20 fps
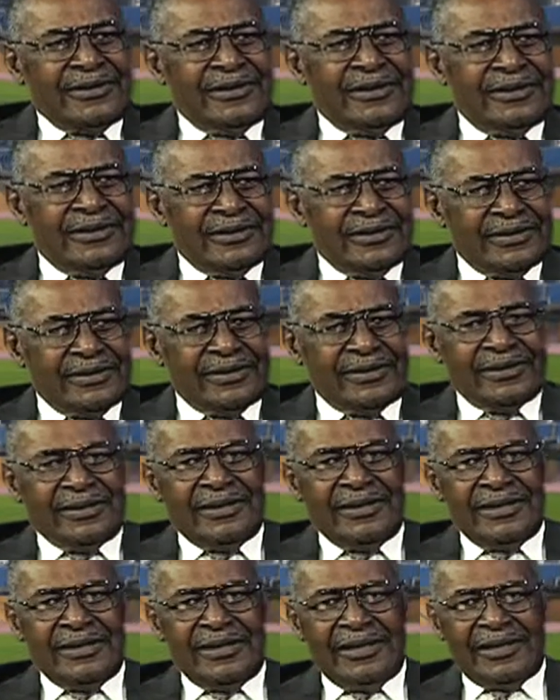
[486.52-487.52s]
and to
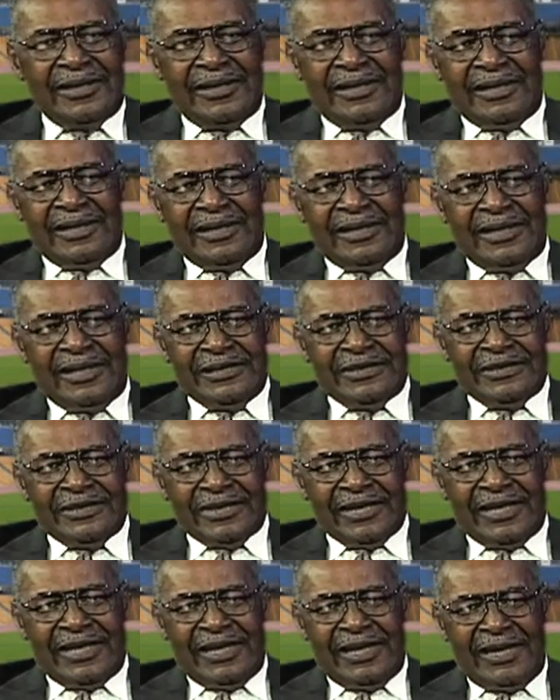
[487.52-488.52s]
let your
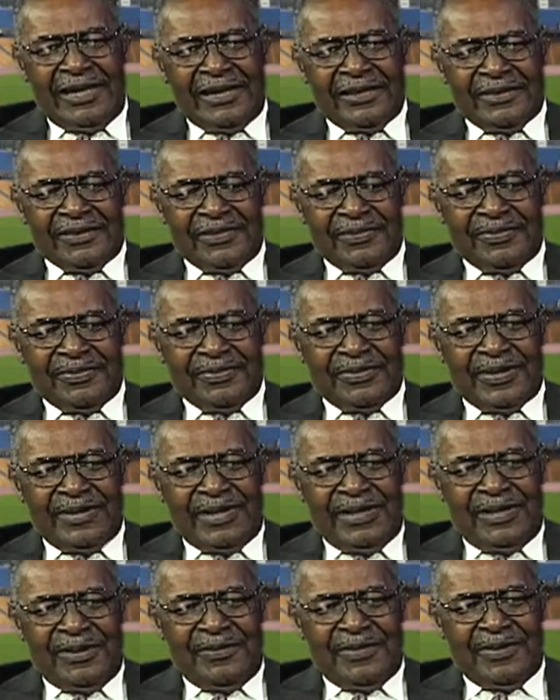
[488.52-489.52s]
kids, your
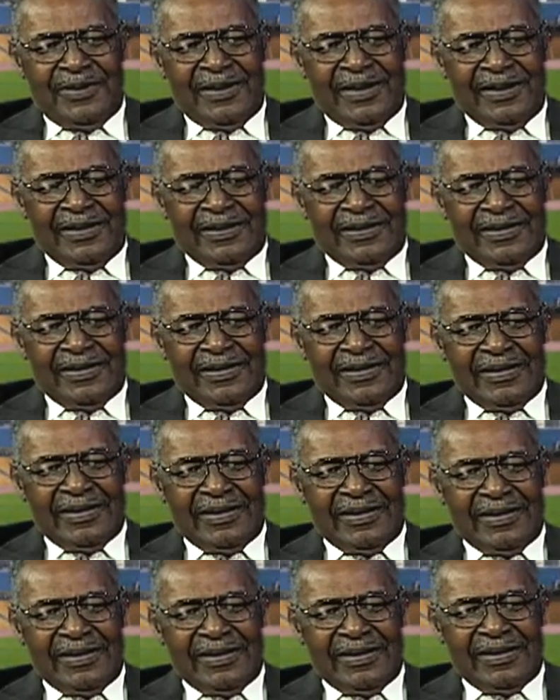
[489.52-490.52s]
teammates,
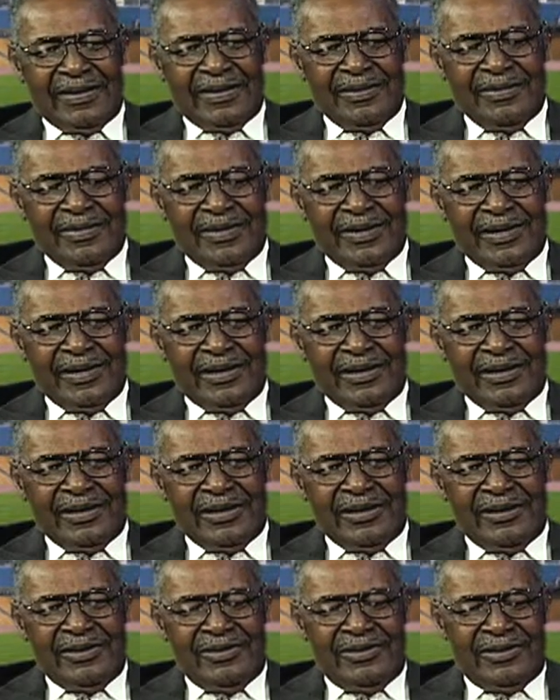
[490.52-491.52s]
I mean,
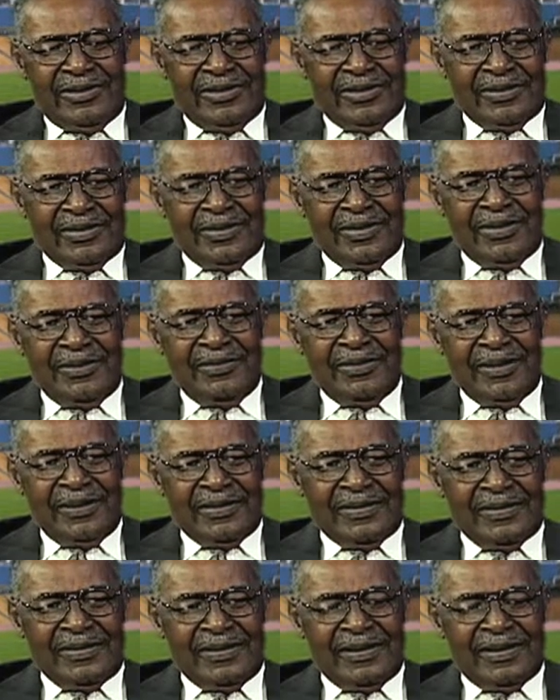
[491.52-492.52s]
you and your
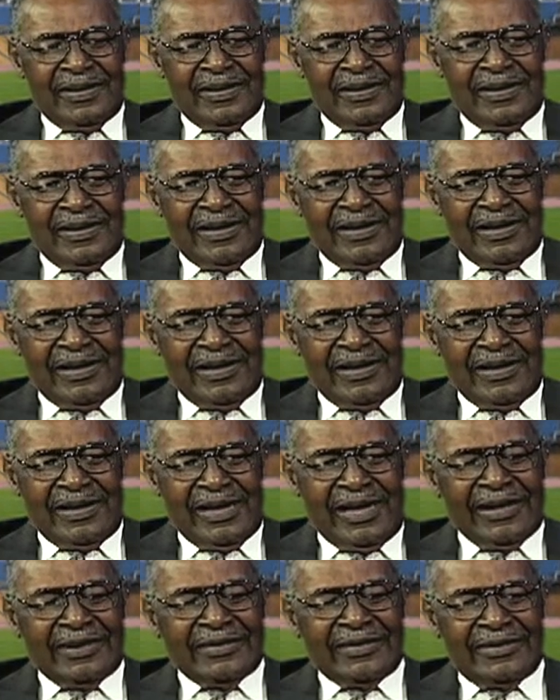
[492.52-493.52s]
teammates did an
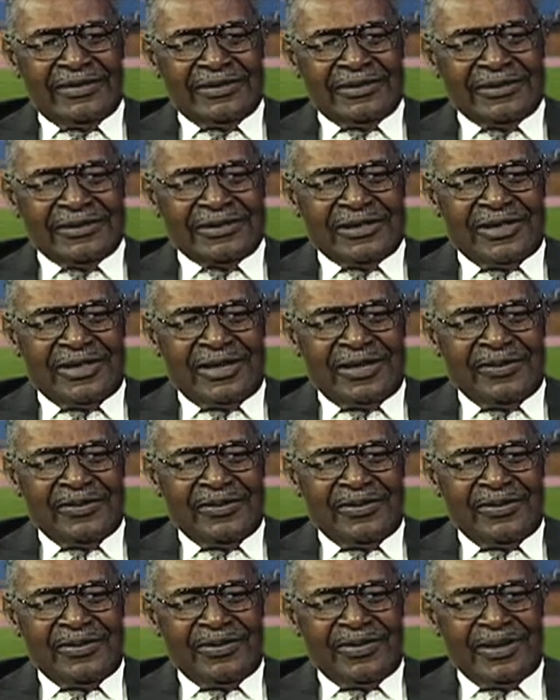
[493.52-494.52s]
excellent job.
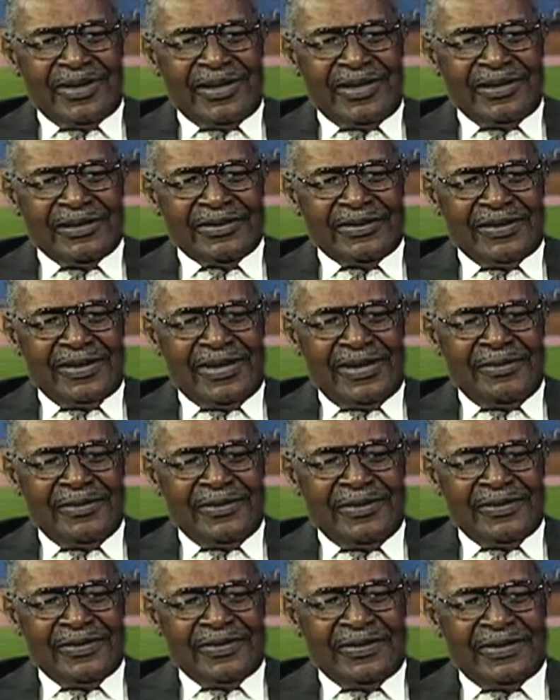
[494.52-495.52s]
You had
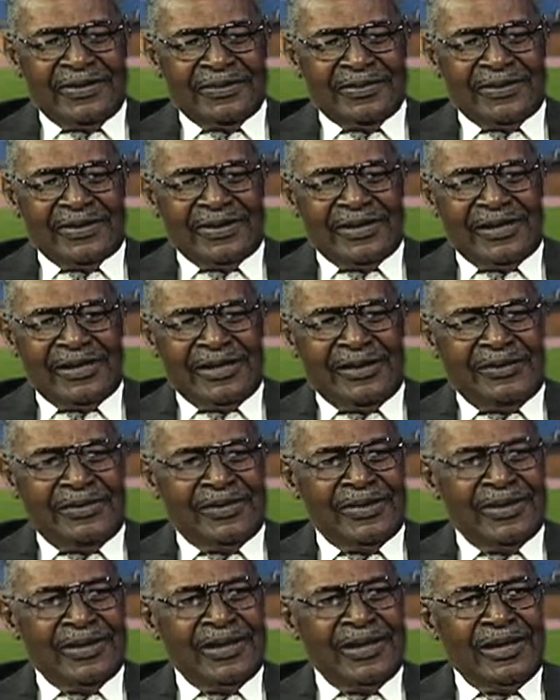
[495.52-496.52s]
championship teams.
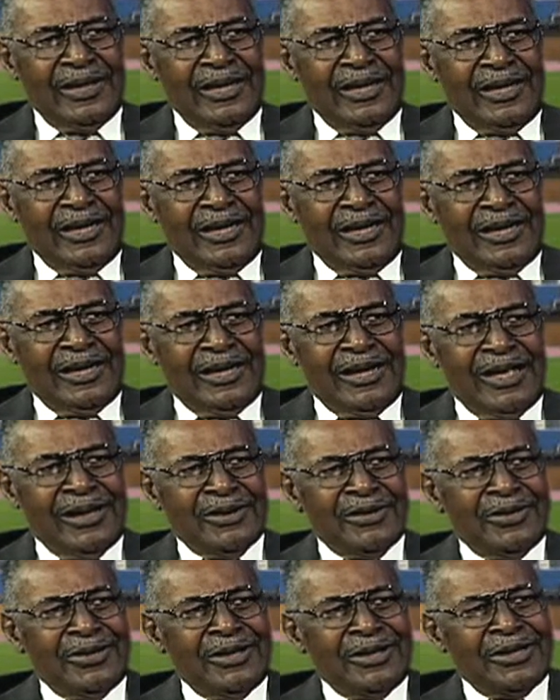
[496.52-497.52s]
Yes, and not
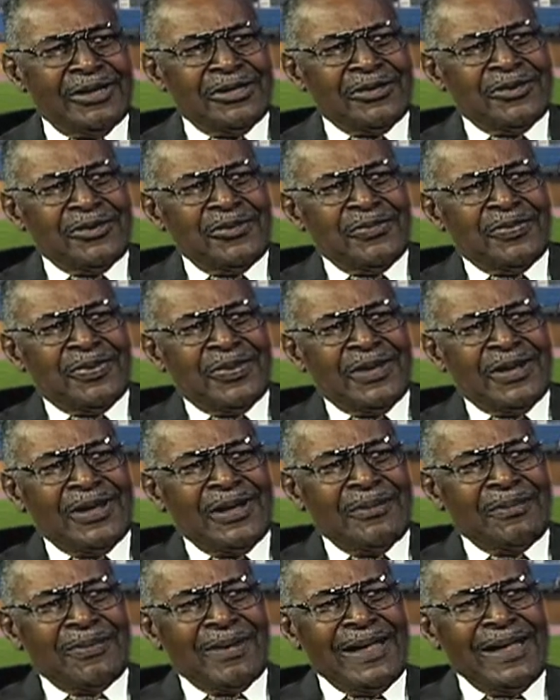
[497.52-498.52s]
only did you play
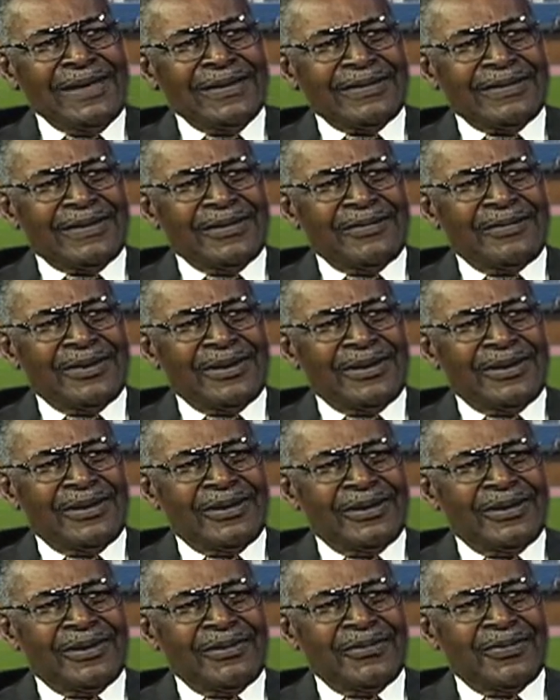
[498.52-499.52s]

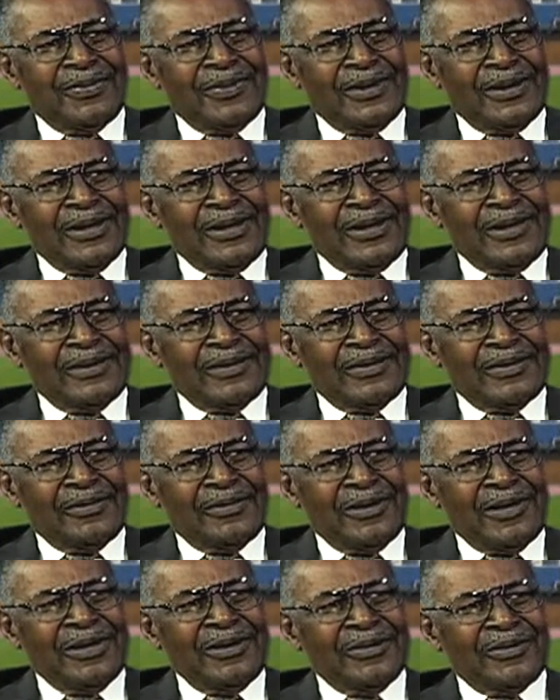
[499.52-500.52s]
basketball, you played some
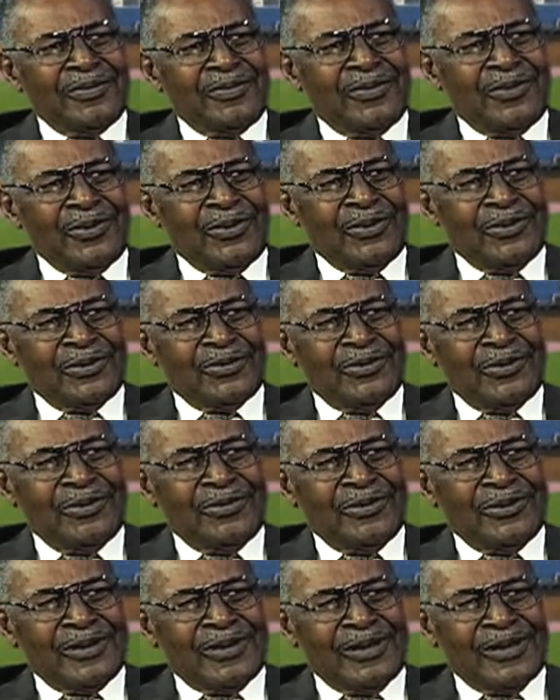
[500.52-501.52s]
other sports. What
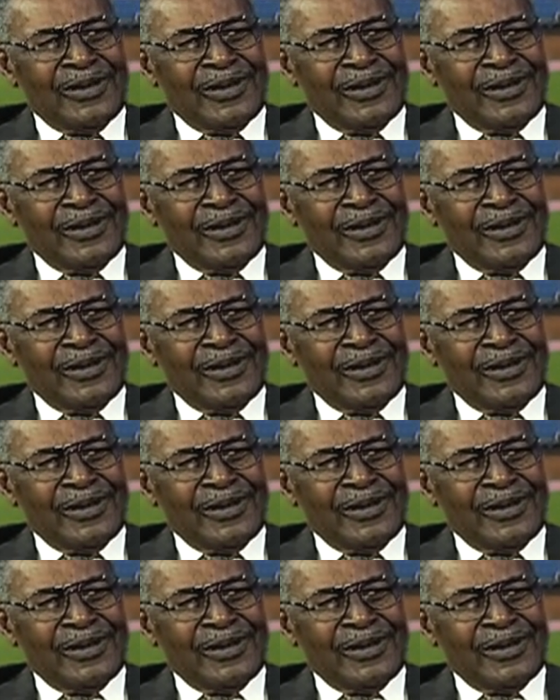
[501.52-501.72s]
were they?